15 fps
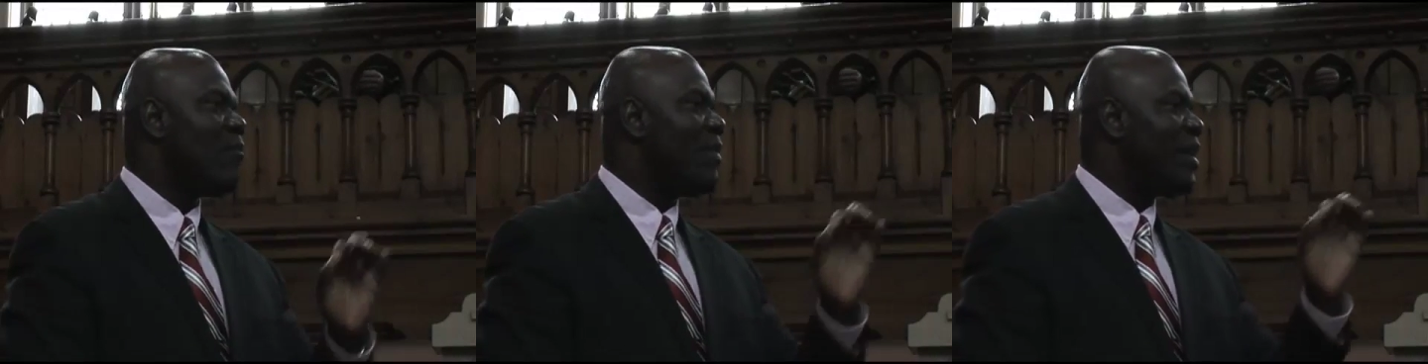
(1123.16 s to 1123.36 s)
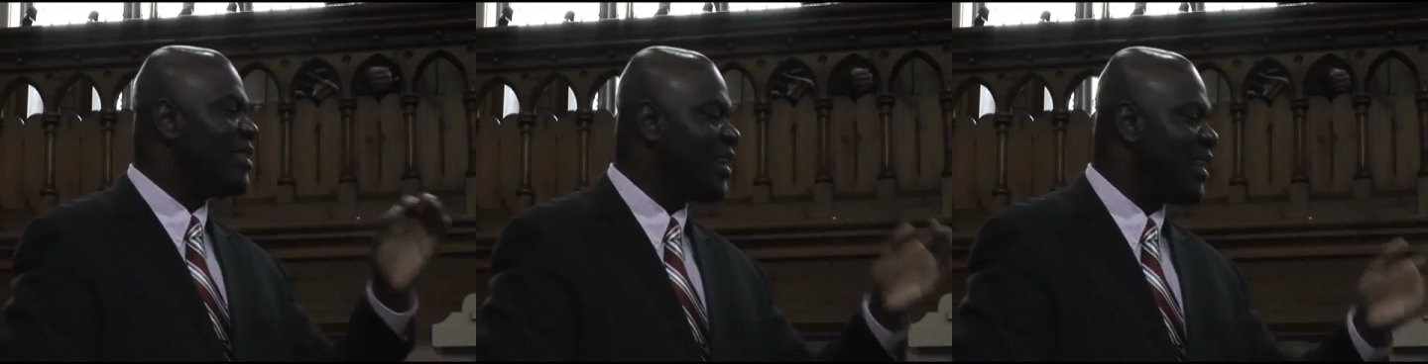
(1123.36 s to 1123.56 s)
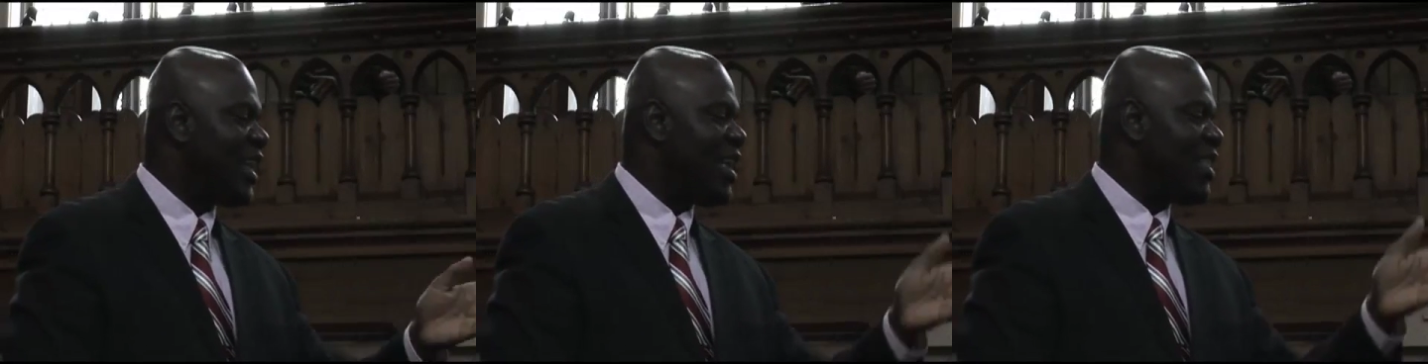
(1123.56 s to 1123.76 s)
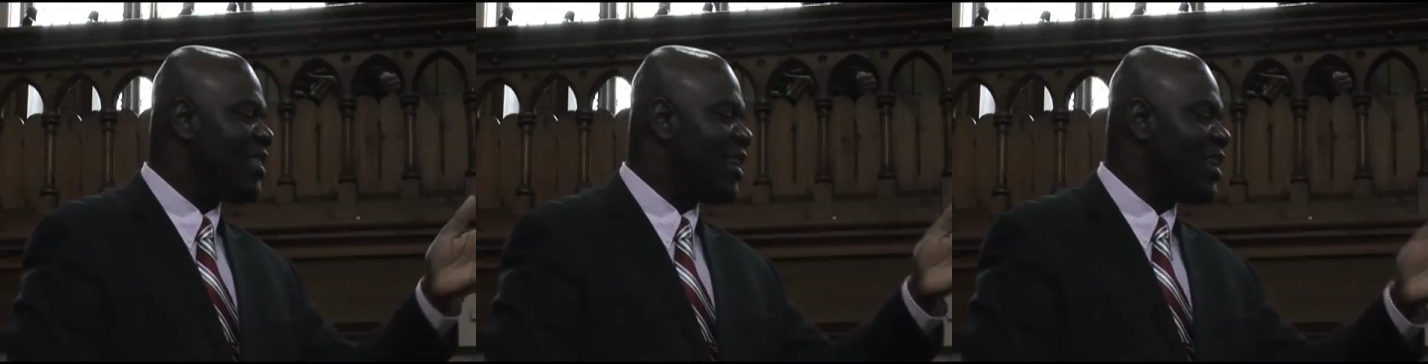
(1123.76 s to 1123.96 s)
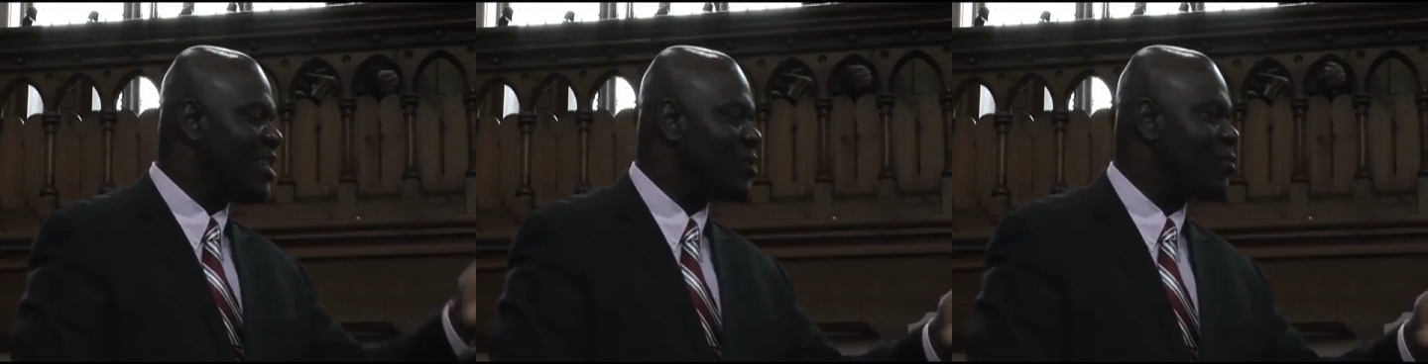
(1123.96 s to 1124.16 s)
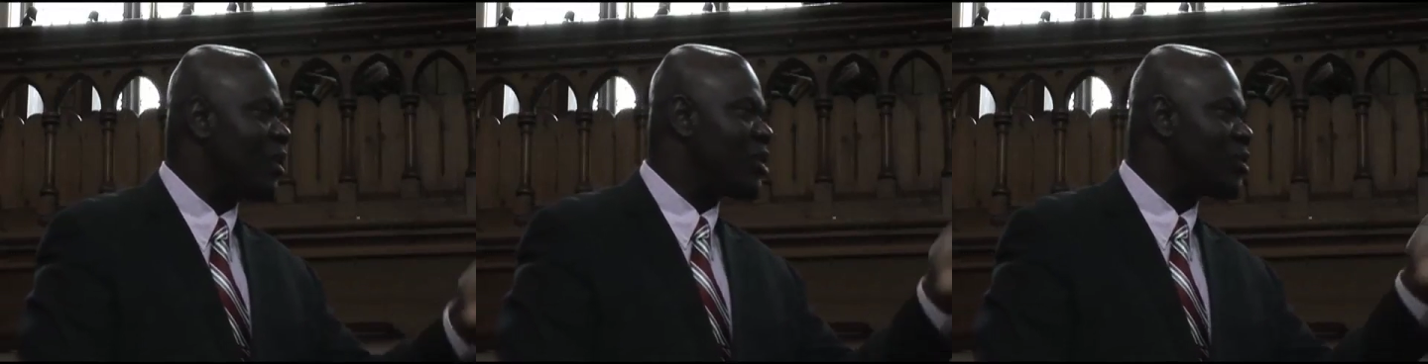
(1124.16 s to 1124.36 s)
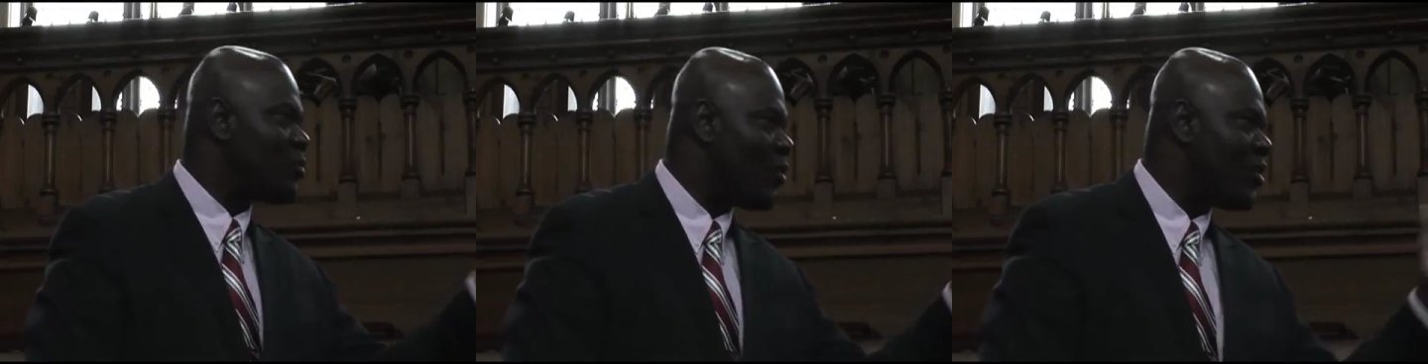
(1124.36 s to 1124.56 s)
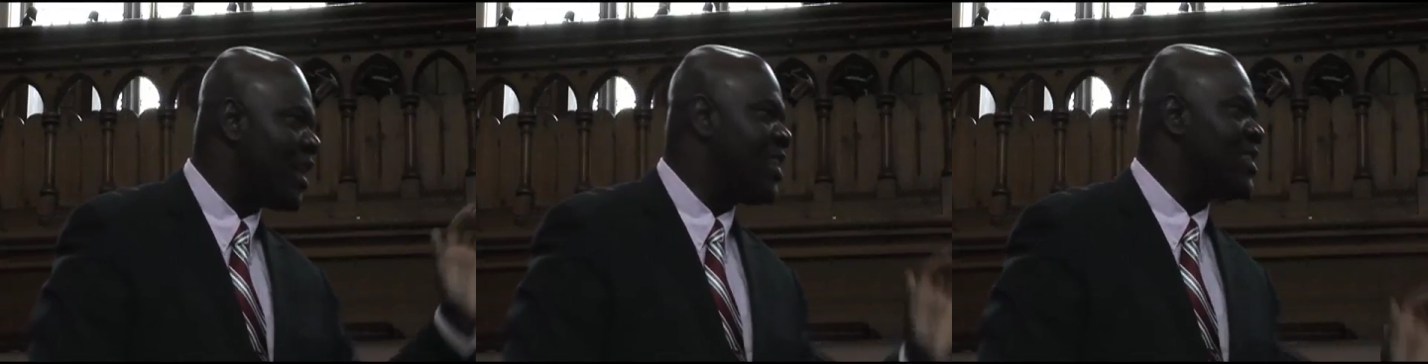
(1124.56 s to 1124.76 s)
Mandela and the ANC were
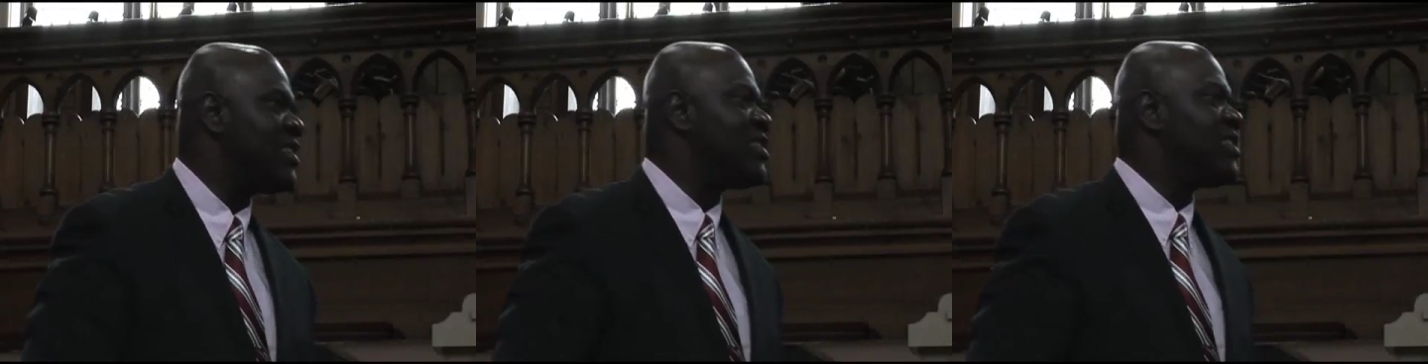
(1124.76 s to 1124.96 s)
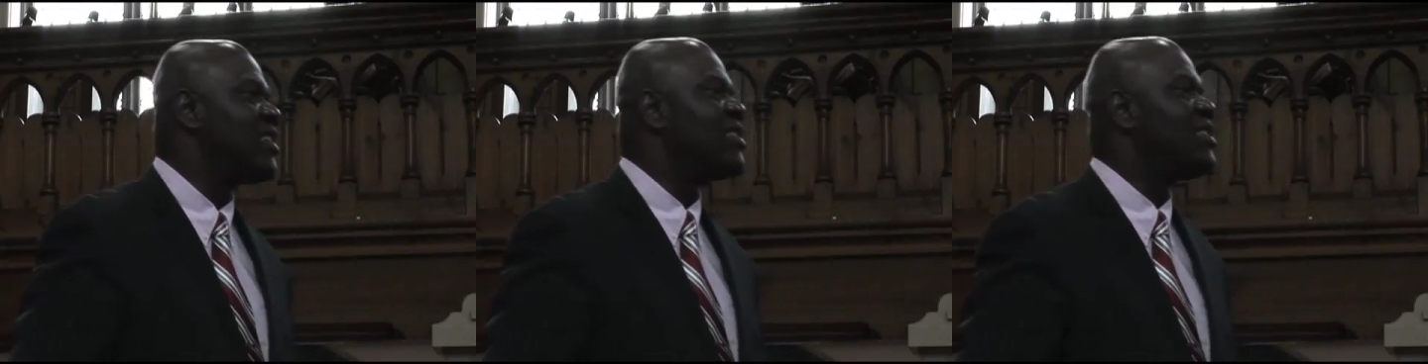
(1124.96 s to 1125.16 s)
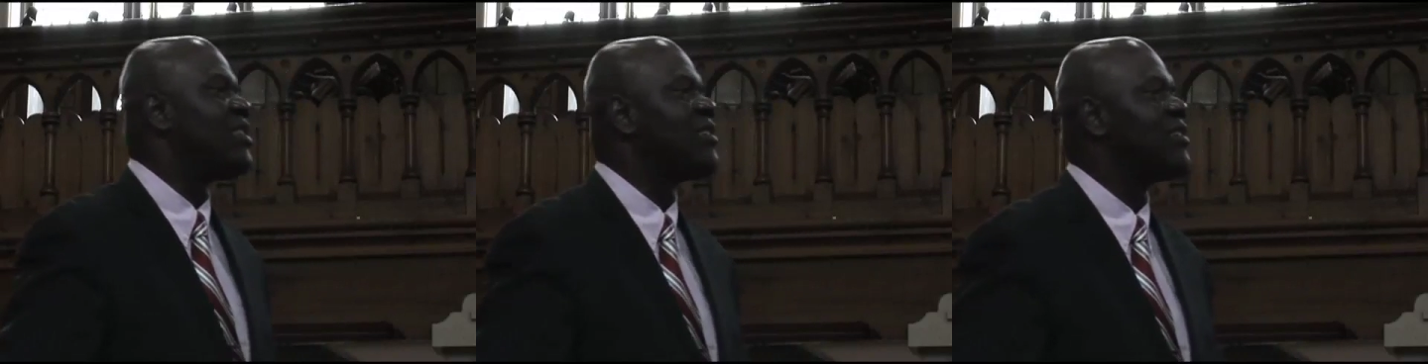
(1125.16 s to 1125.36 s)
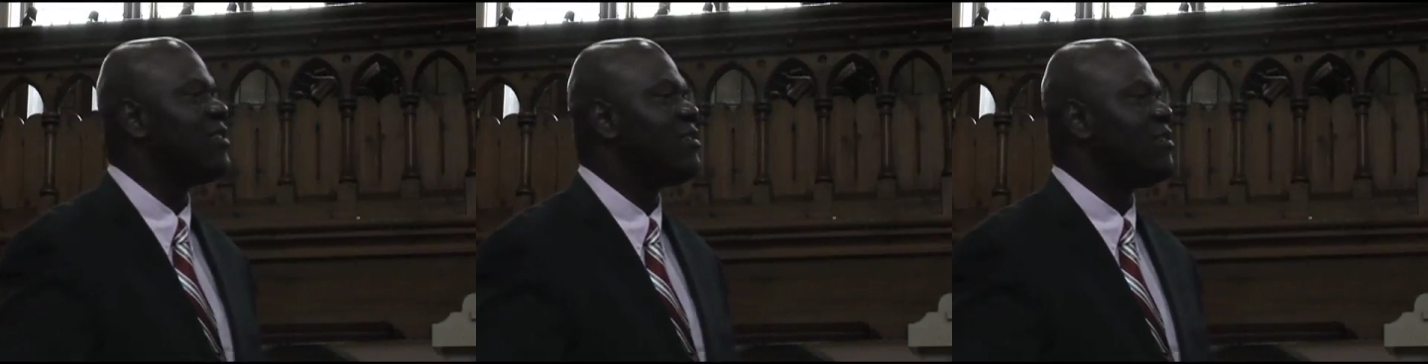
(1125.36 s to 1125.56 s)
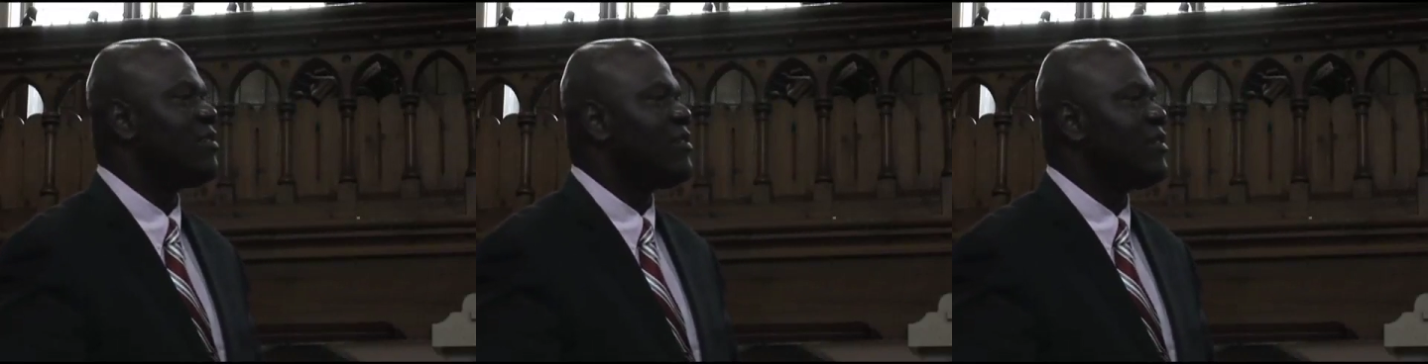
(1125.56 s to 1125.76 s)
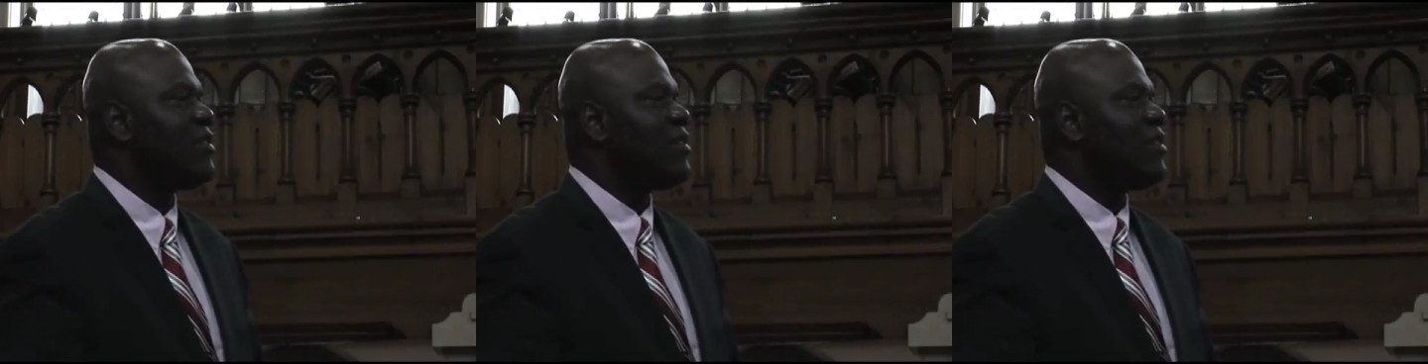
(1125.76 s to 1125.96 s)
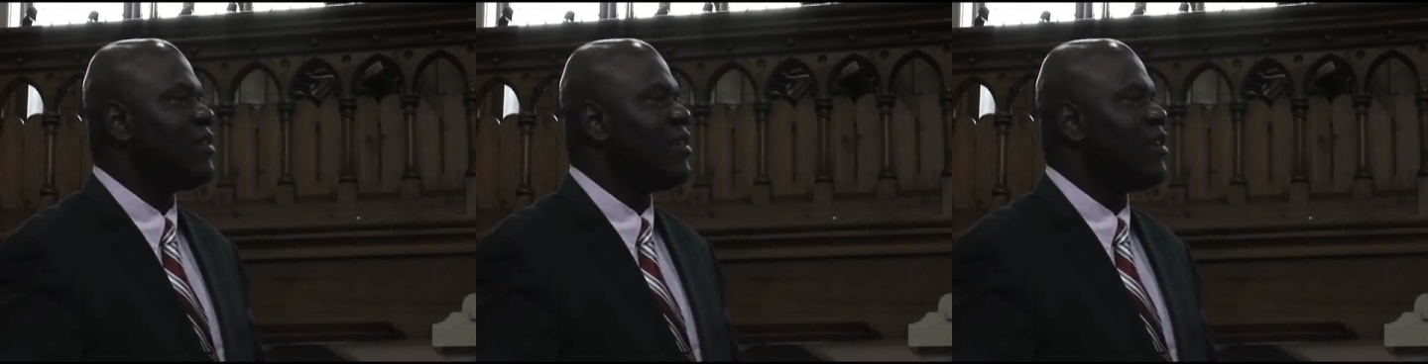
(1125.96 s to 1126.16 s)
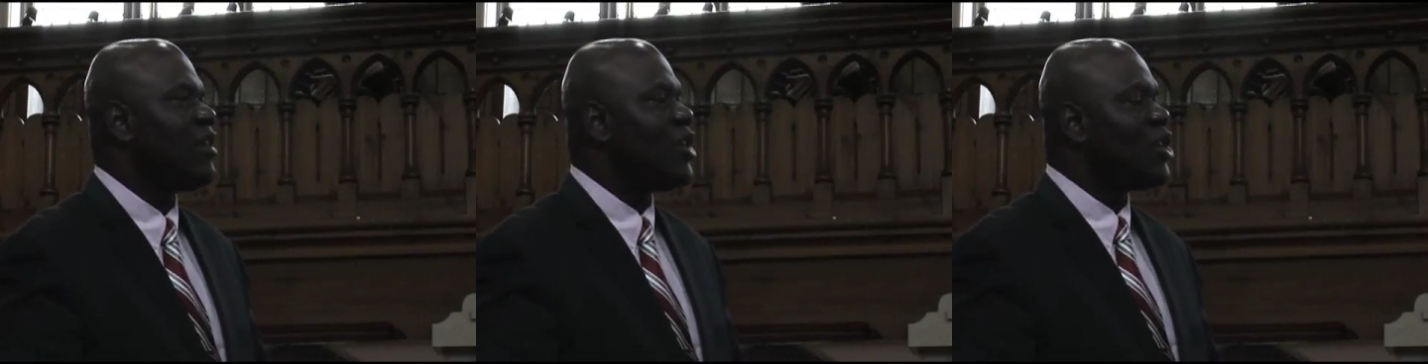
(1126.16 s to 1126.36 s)
small in 1960.
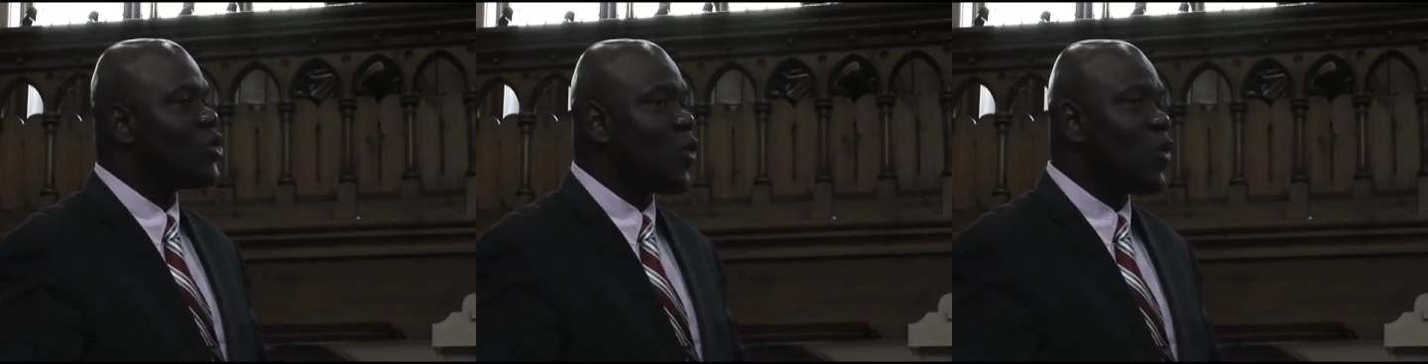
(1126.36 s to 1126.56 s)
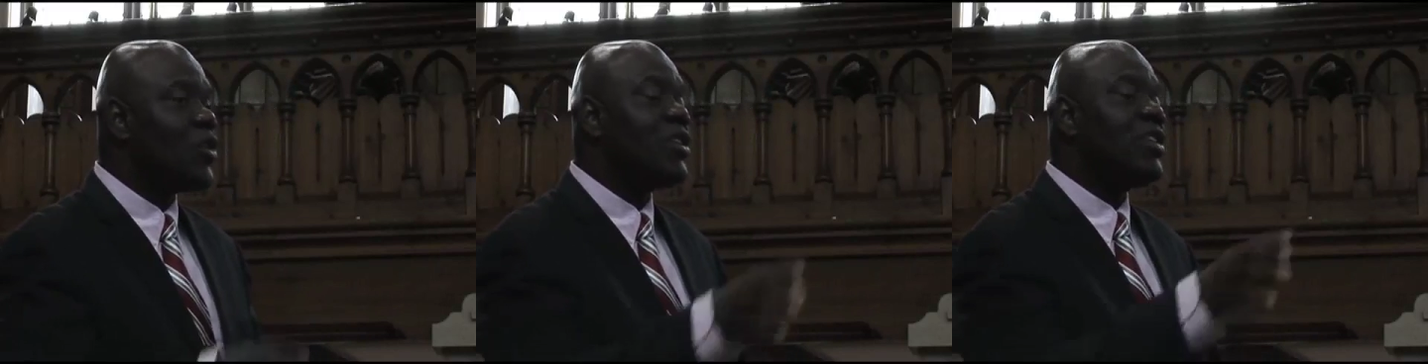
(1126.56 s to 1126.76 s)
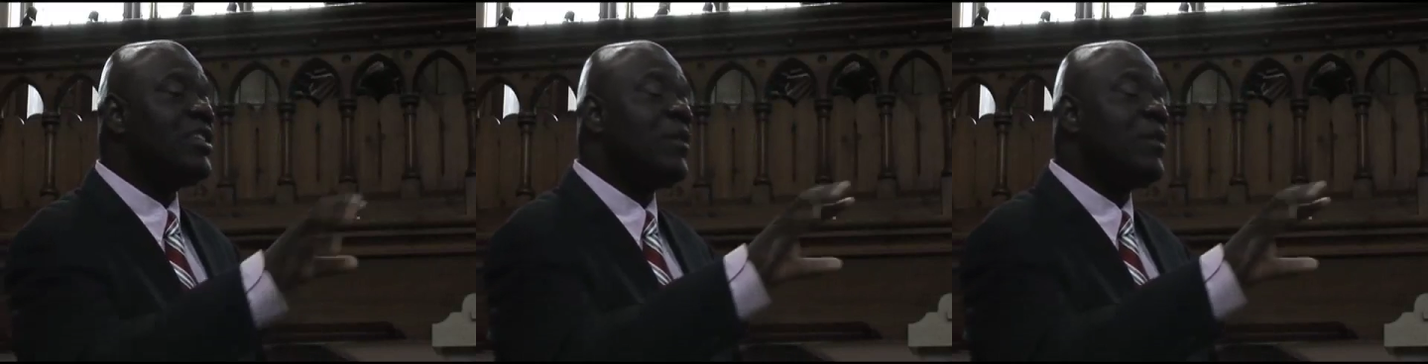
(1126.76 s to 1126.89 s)
So